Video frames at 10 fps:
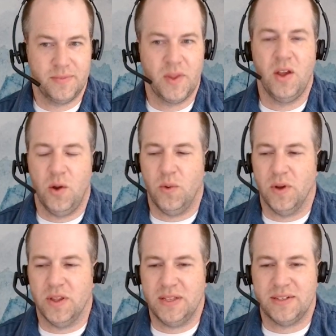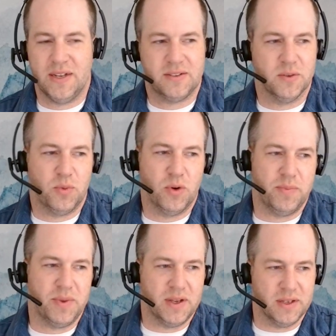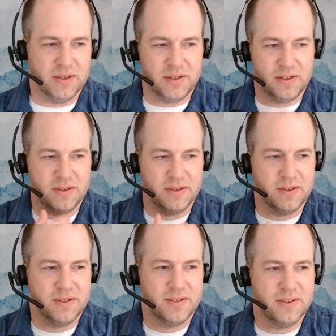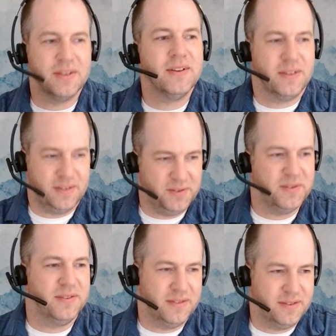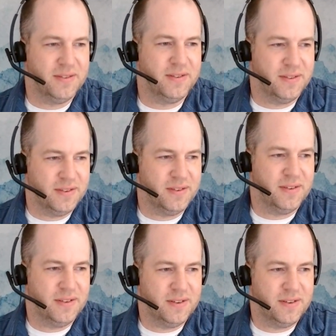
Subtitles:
Kind of feel like you need the narrator in the background. And in actuality, that's not what